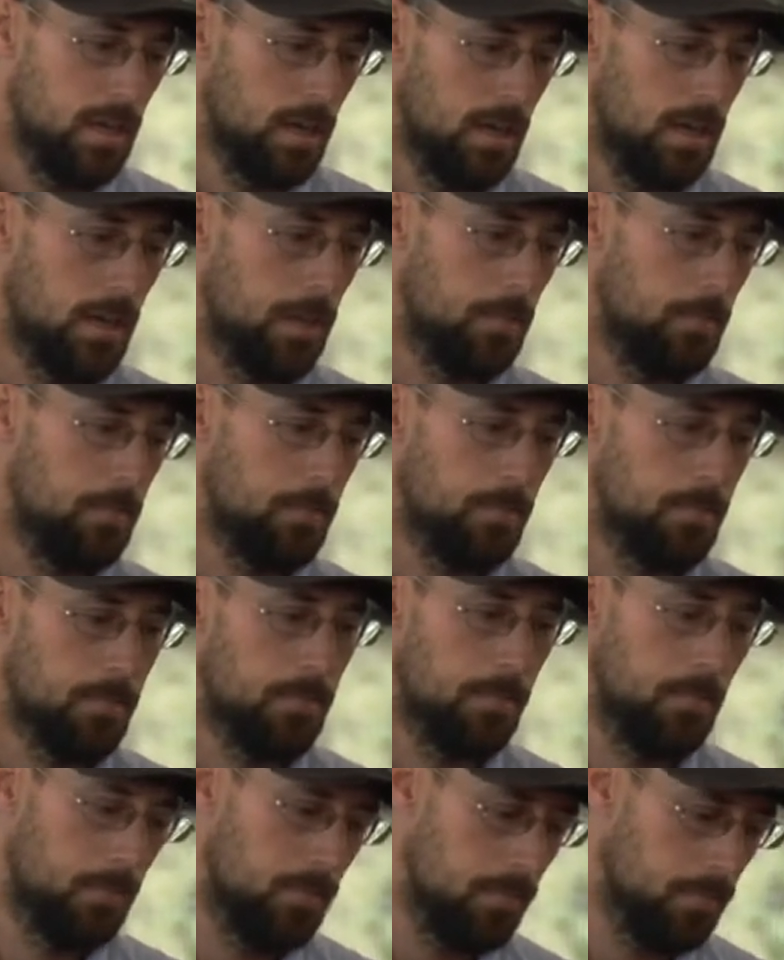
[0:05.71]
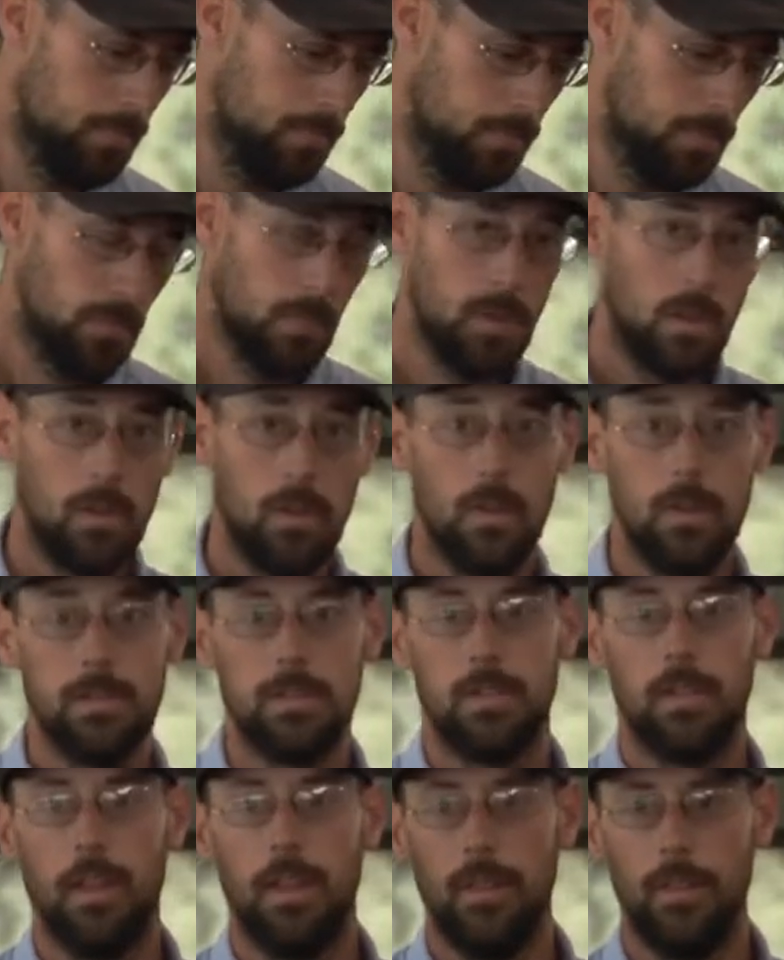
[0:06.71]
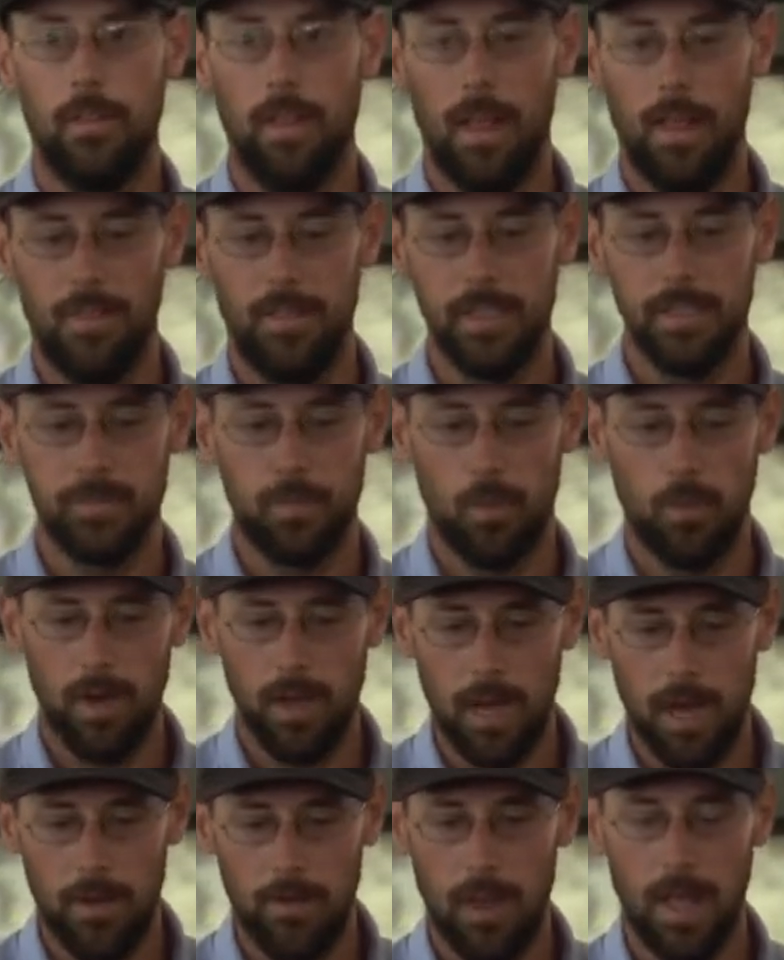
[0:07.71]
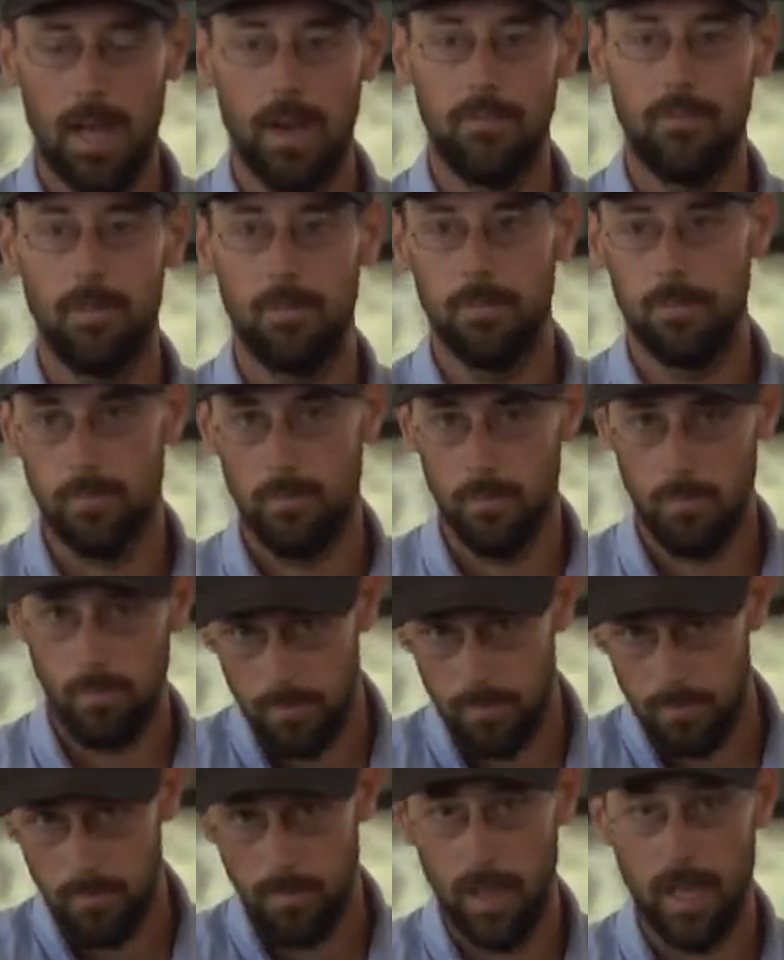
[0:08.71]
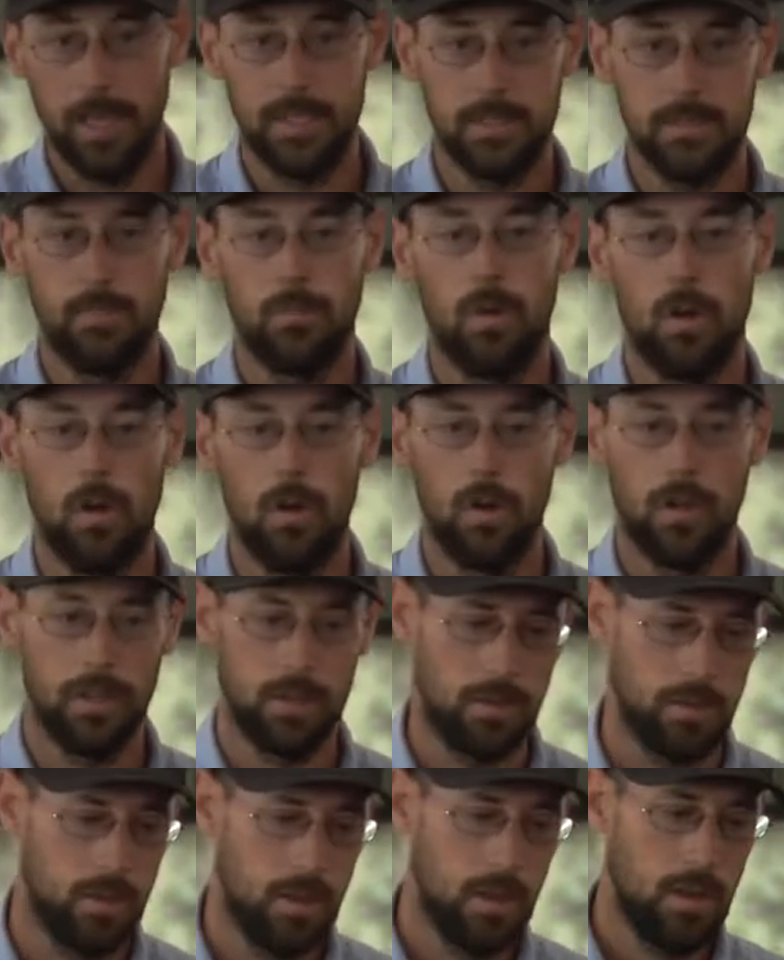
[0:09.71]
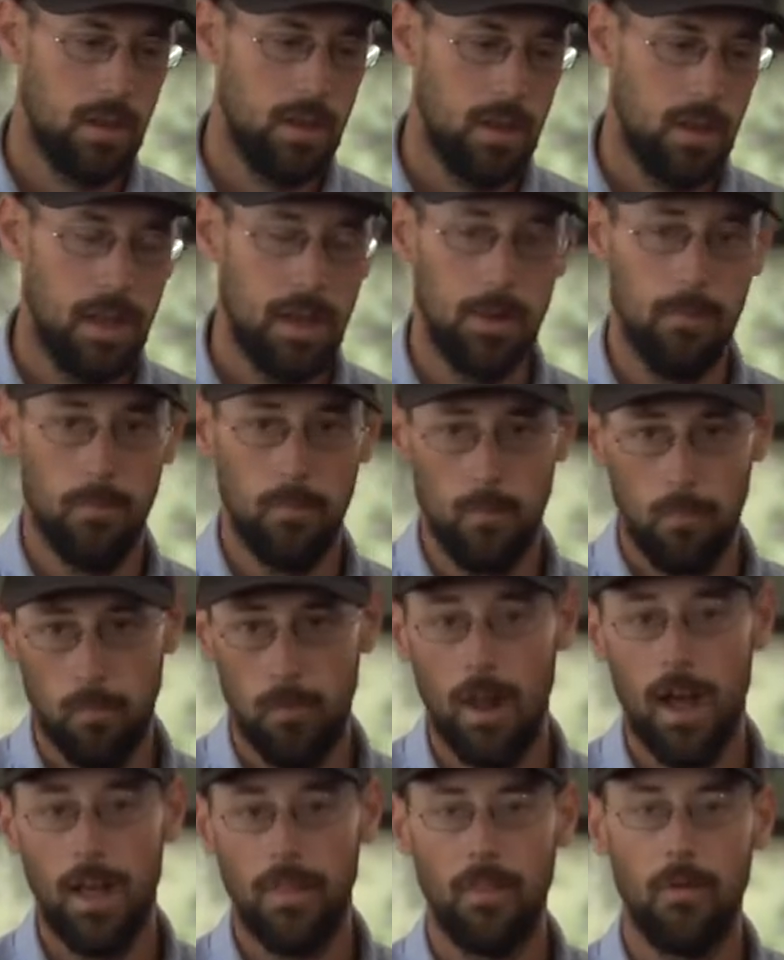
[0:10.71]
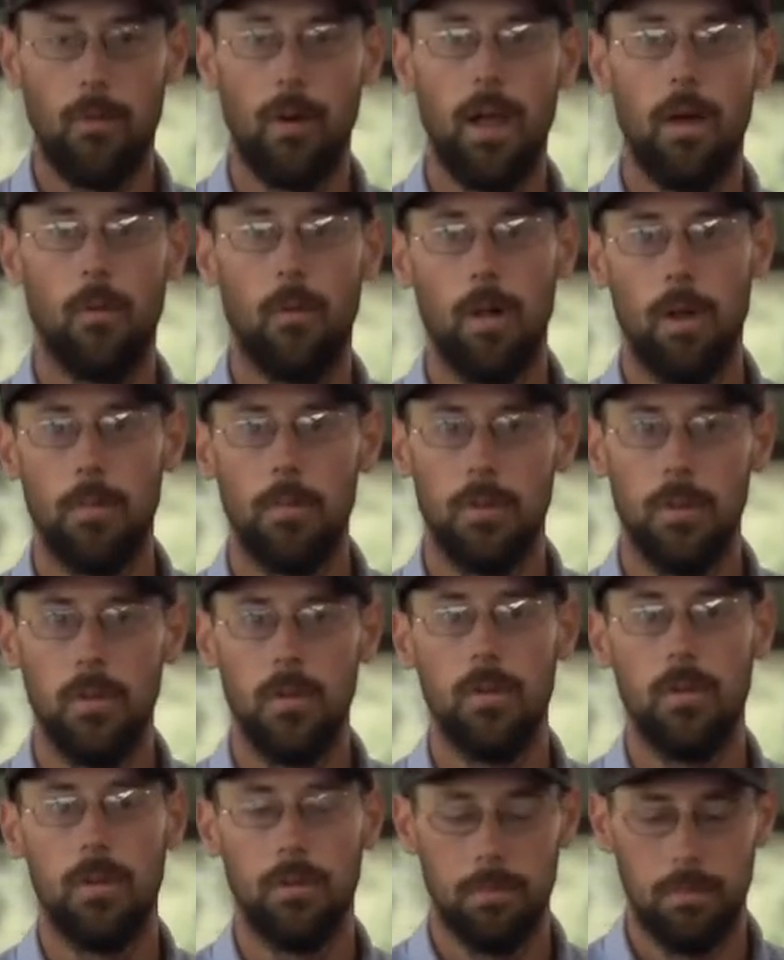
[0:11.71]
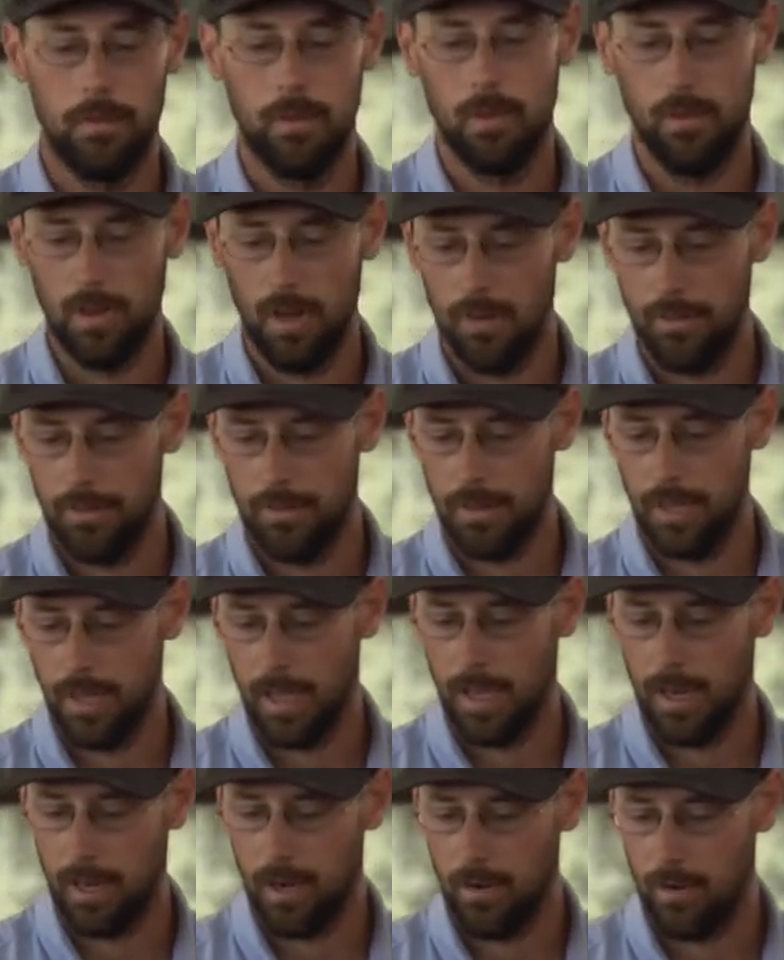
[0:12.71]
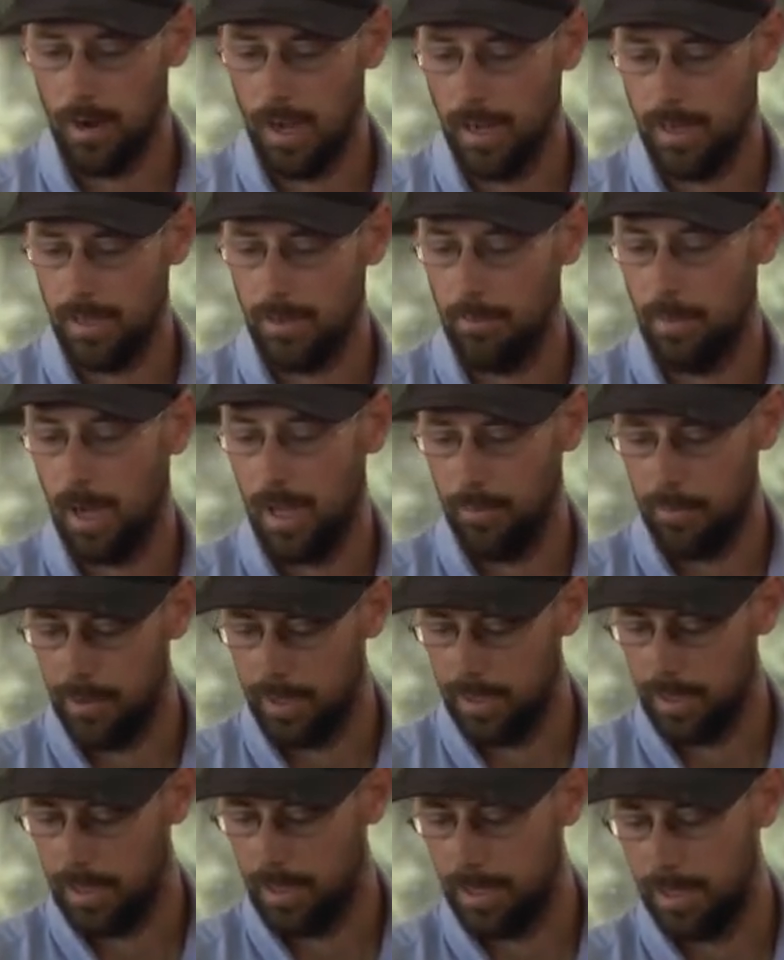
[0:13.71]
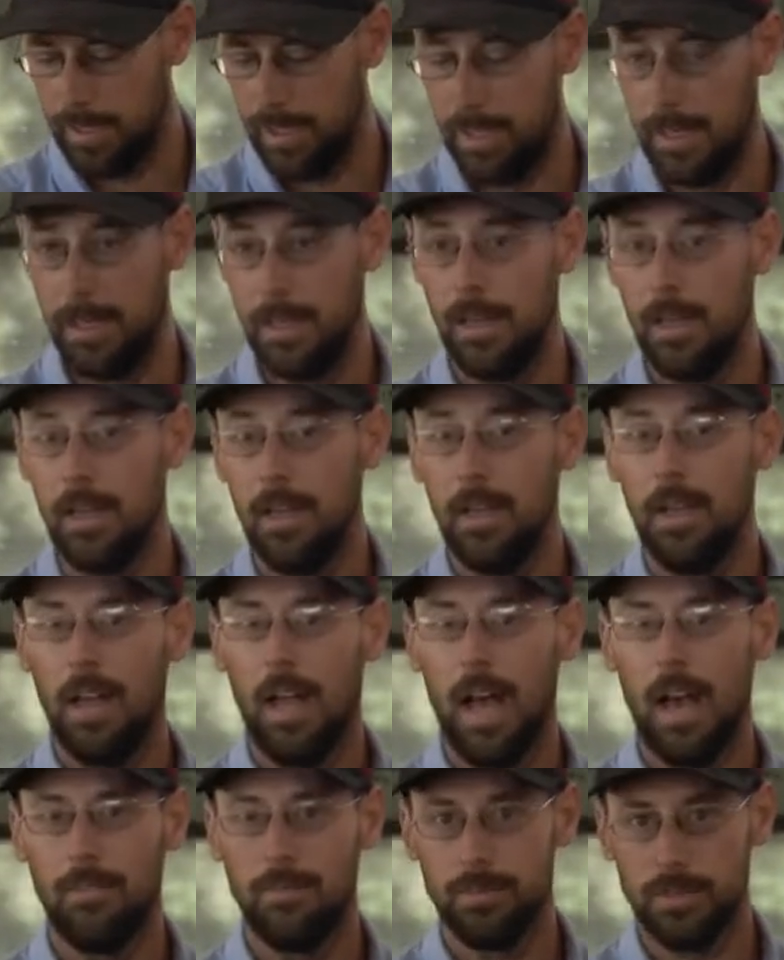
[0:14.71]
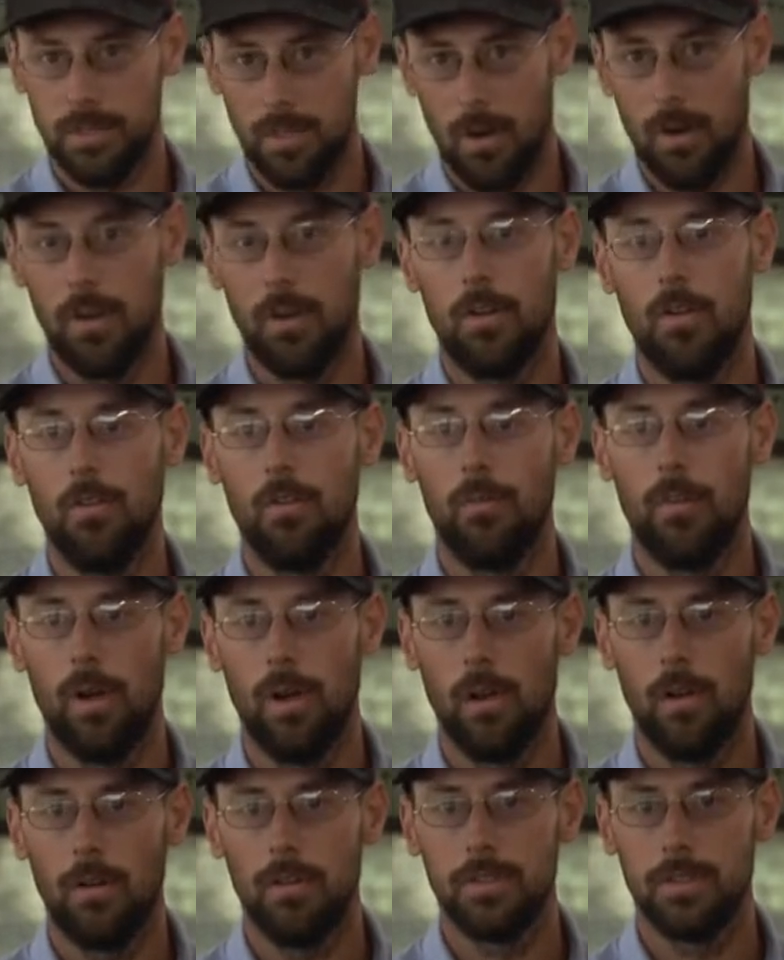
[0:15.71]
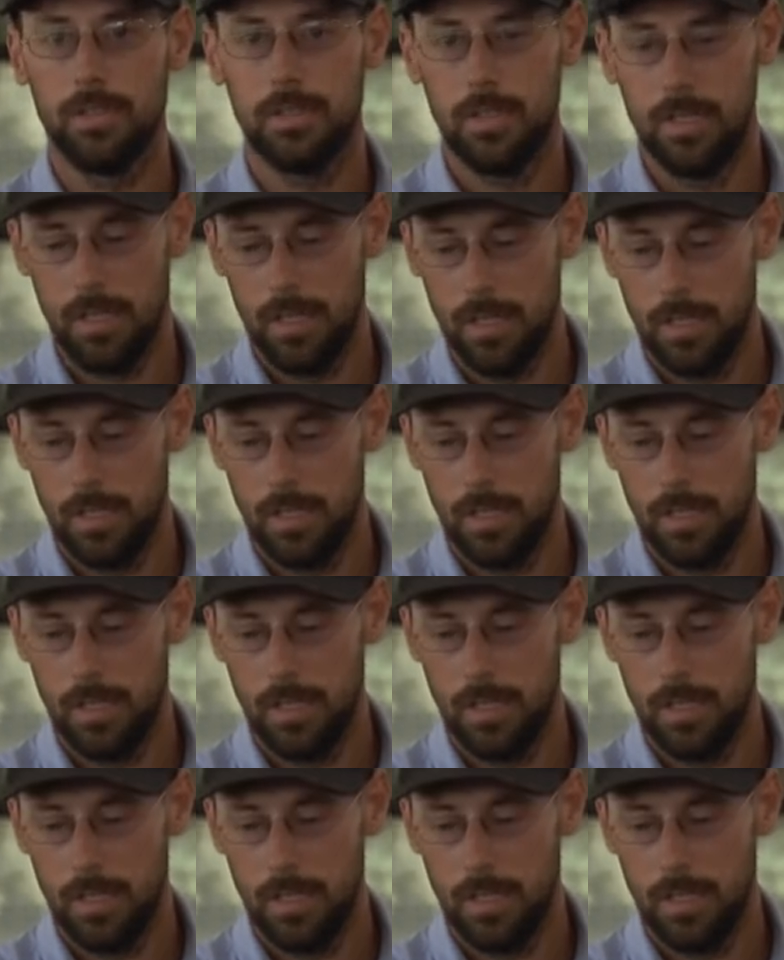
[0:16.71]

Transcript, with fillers: Um, so at this point, I would have them nice and broke and, and riding the way I want them to and doing everything kind of correct, in my opinion, and then have them started on the barrels.